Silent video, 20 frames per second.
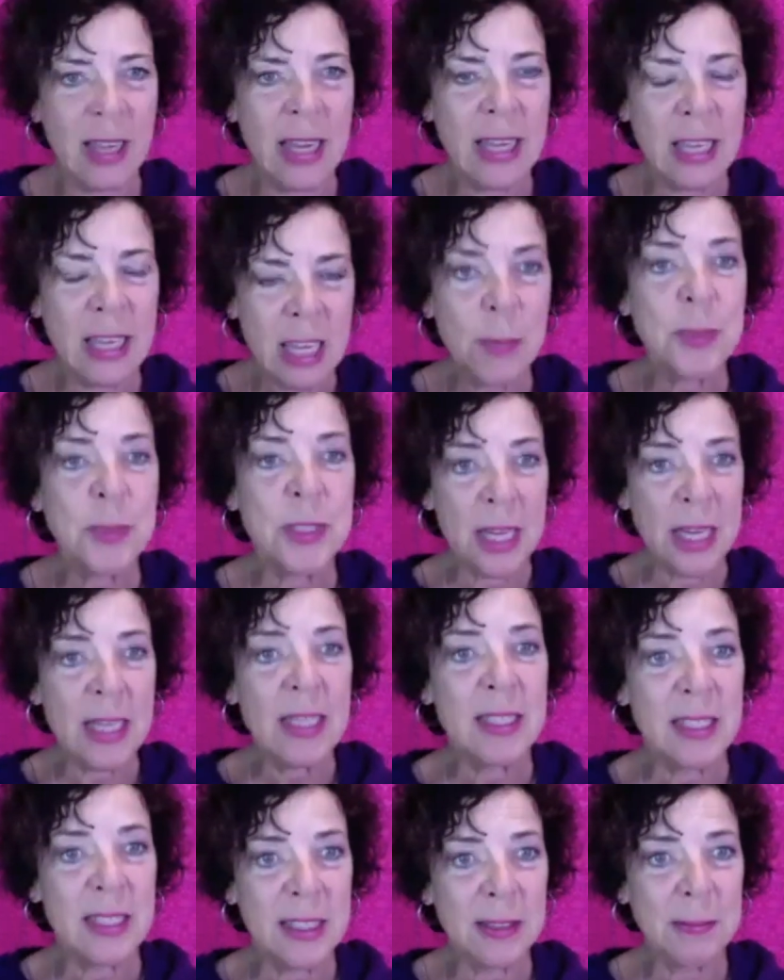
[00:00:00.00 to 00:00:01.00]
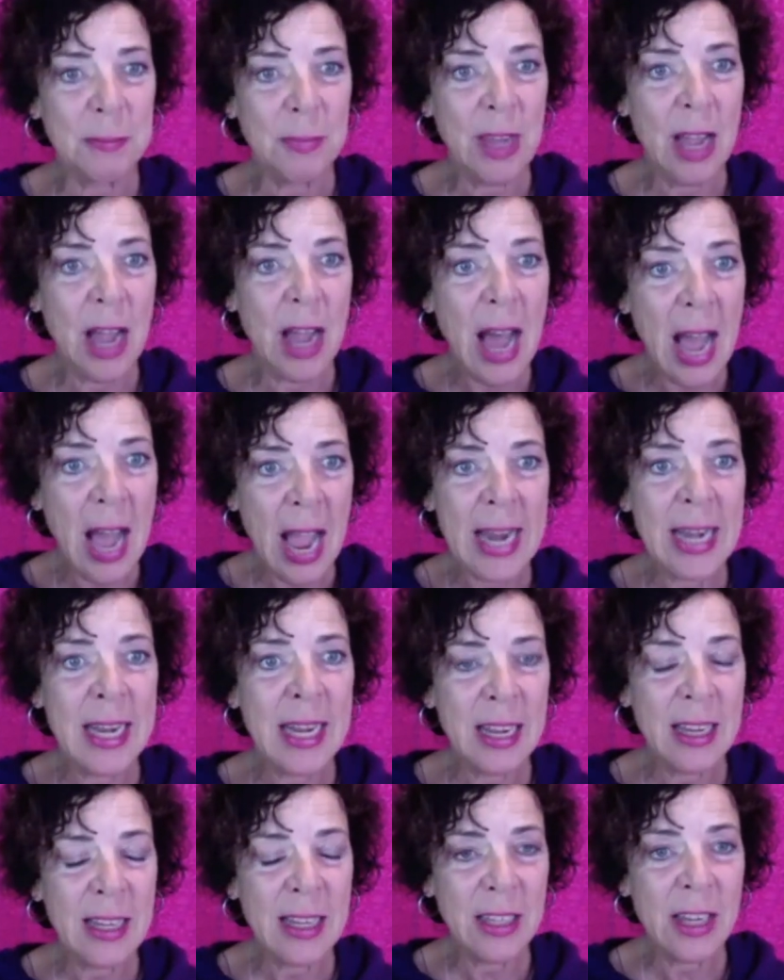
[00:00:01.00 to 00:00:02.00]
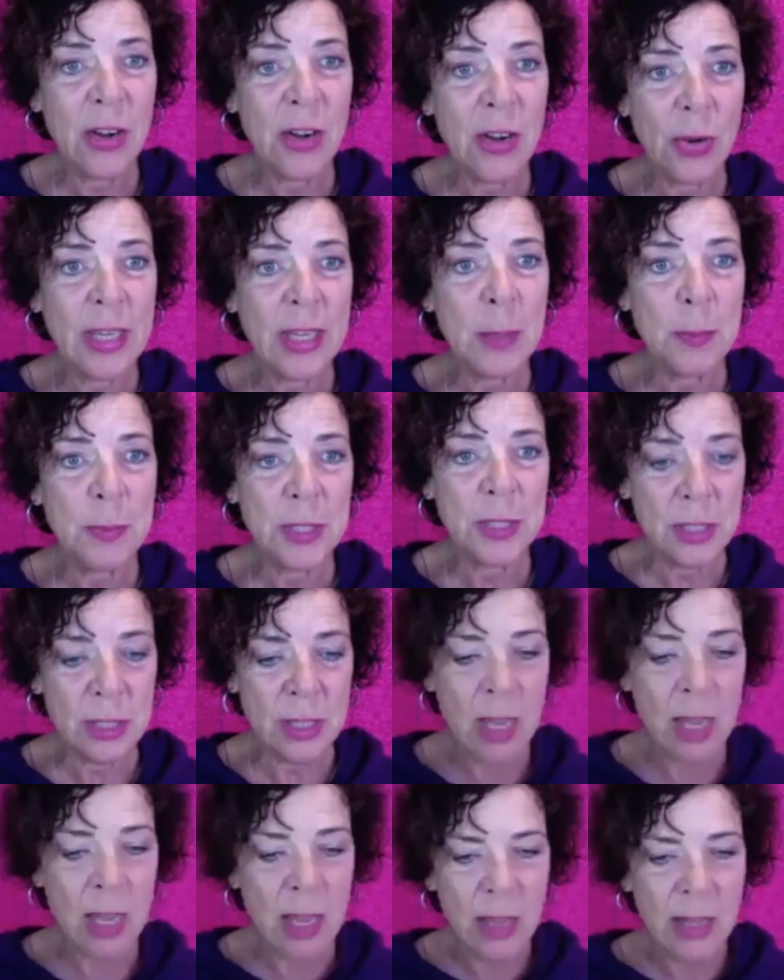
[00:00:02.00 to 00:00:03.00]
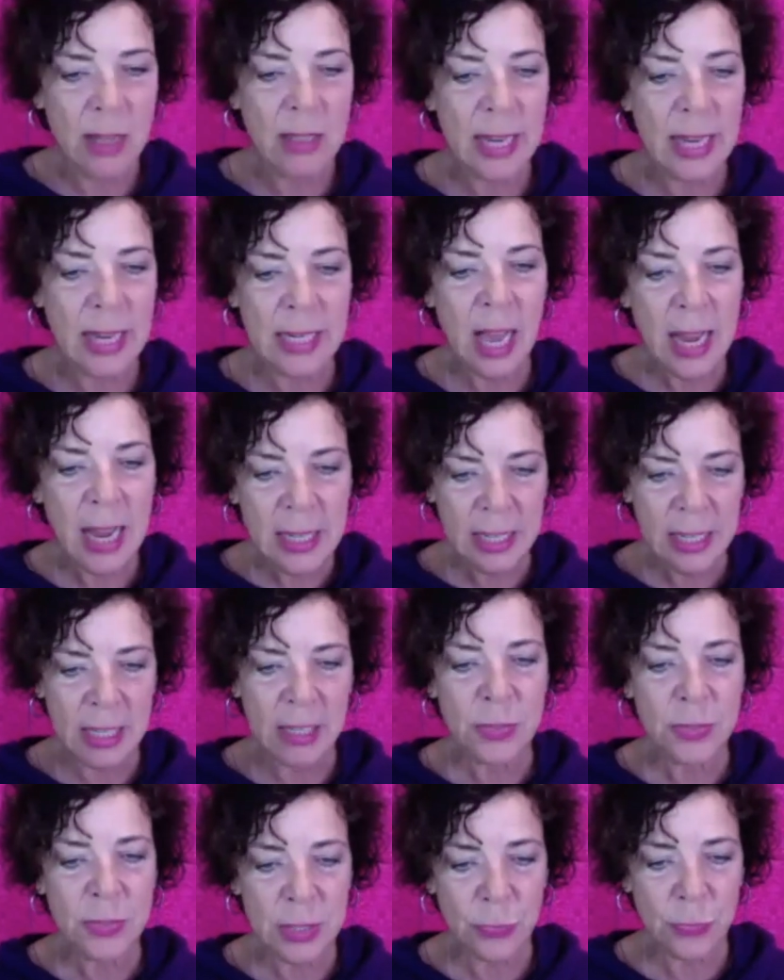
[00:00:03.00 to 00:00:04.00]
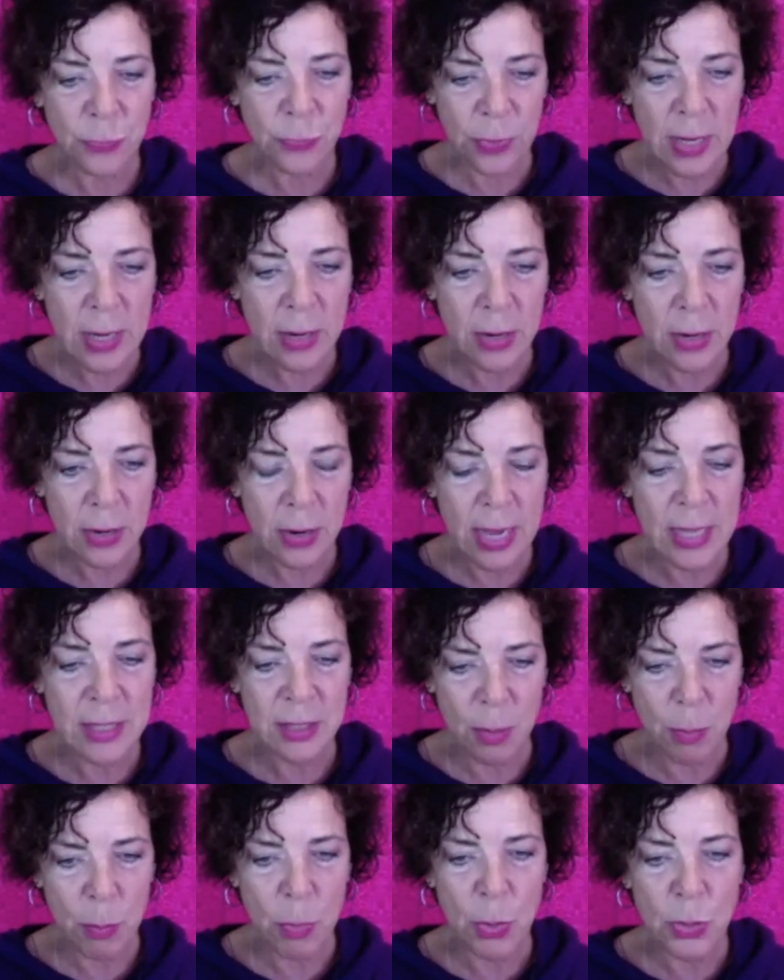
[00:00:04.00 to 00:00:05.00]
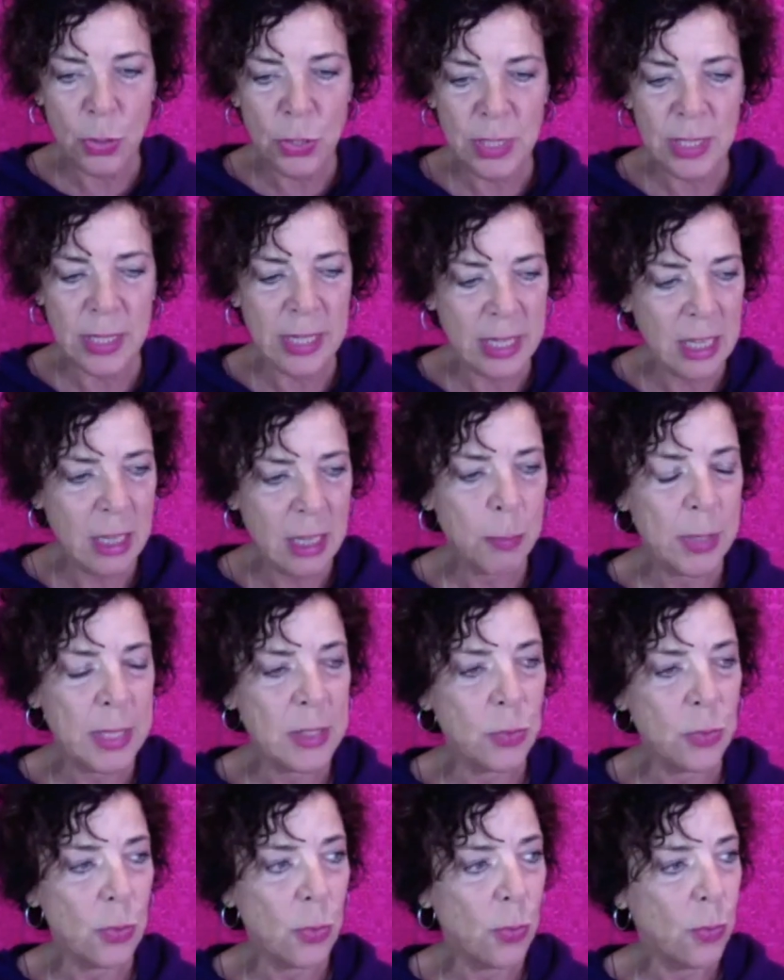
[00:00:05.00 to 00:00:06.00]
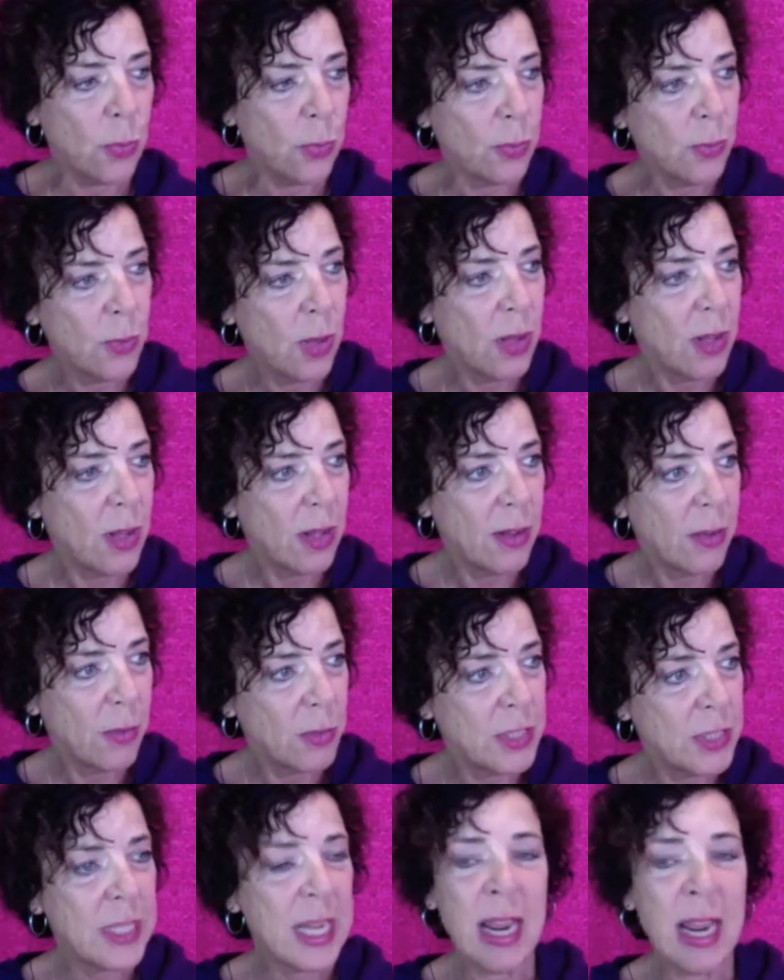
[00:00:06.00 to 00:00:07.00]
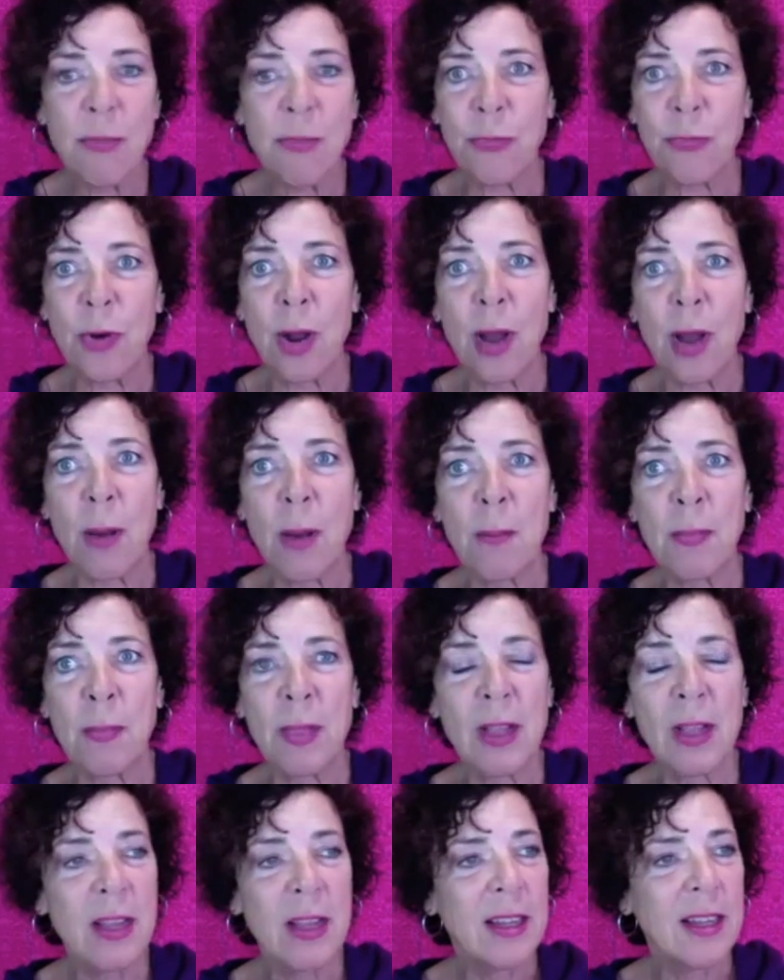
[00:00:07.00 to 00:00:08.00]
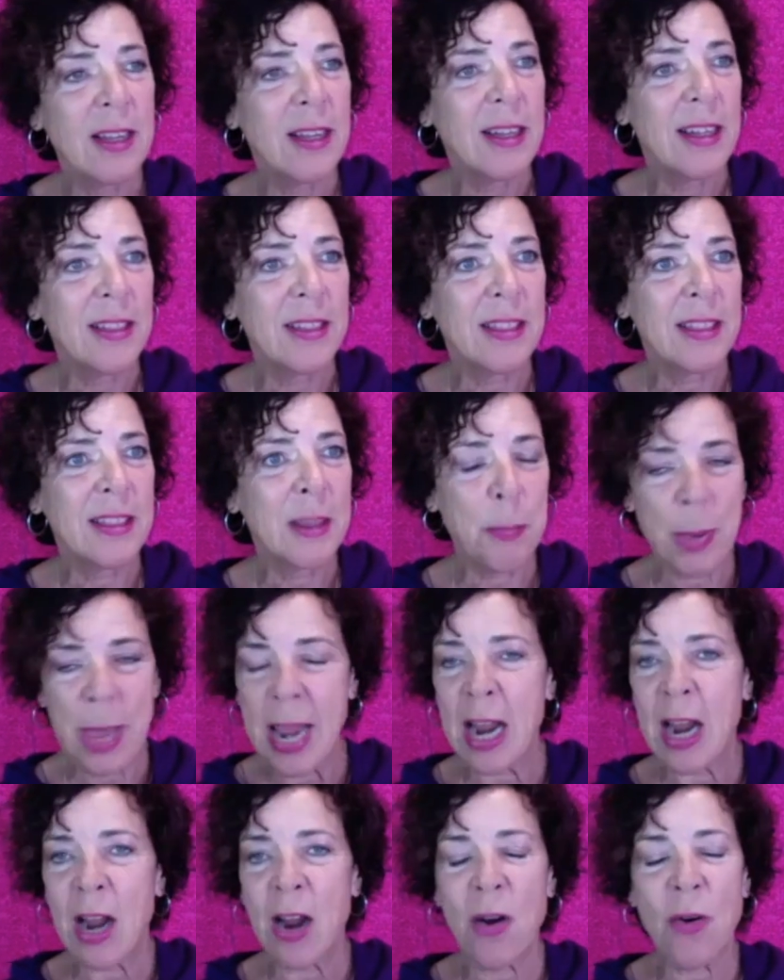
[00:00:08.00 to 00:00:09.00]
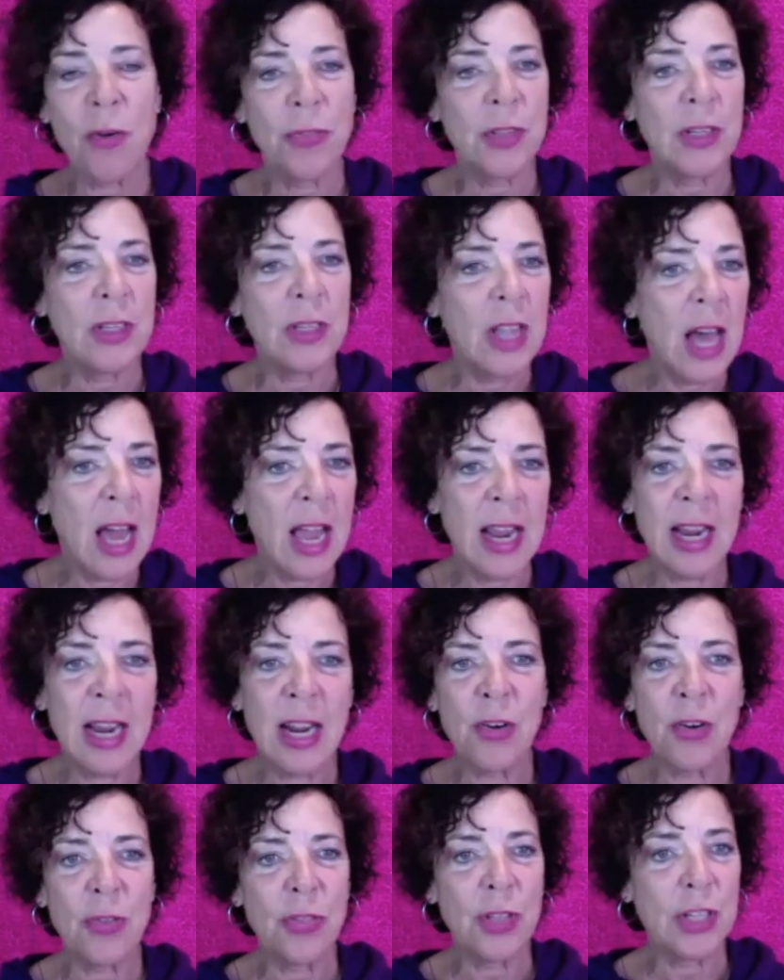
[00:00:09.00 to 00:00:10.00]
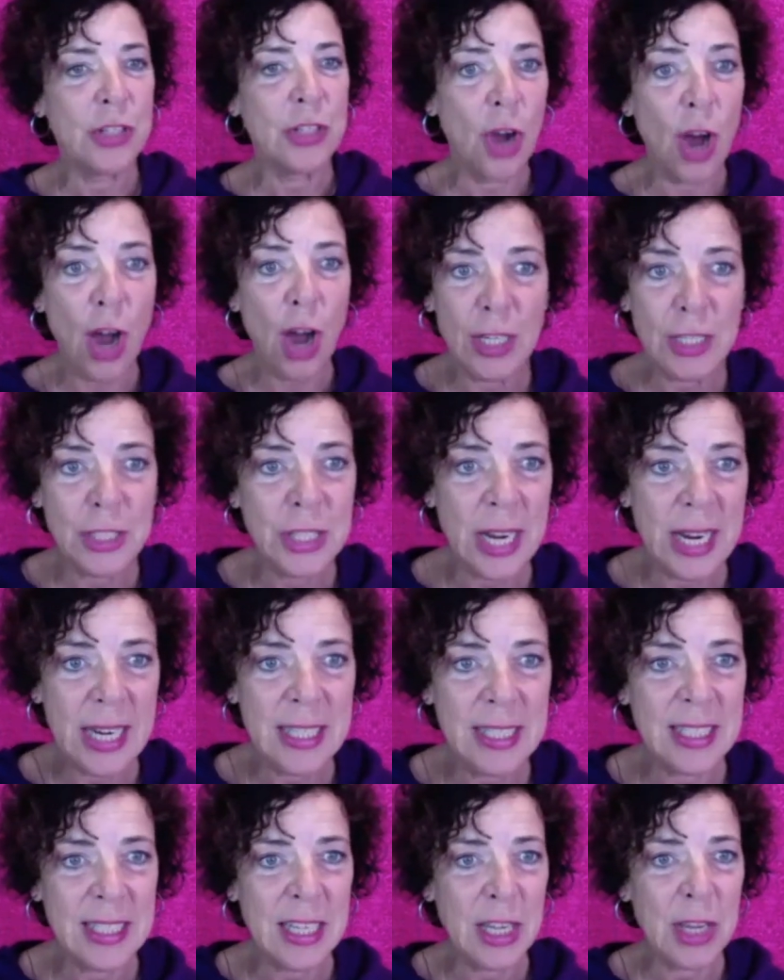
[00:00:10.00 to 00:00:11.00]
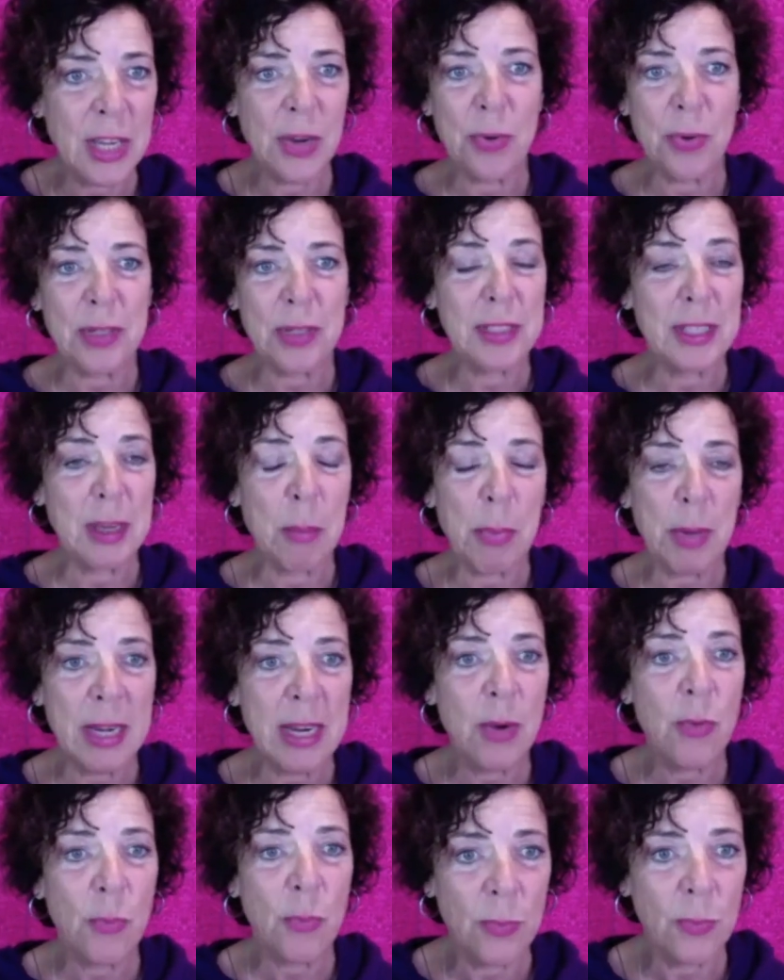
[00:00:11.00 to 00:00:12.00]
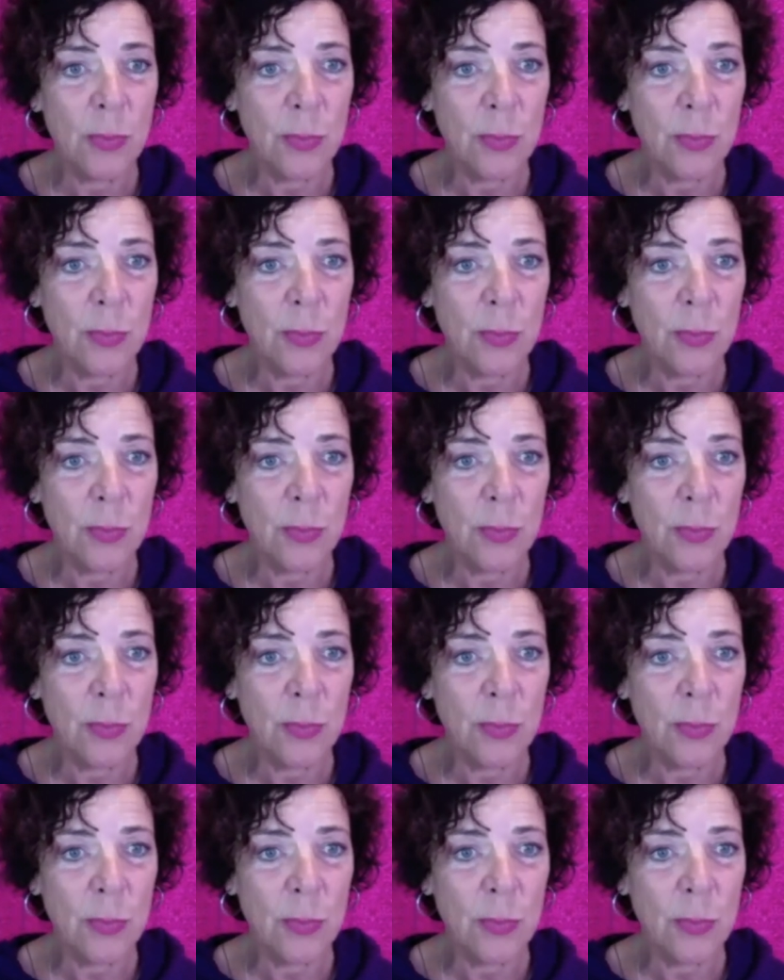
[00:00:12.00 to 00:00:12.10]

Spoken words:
It keeps us hiding, keeps us, like, God gives us fear as an emotion to keep us safe from the bear or the lion or the dog chasing you or somebody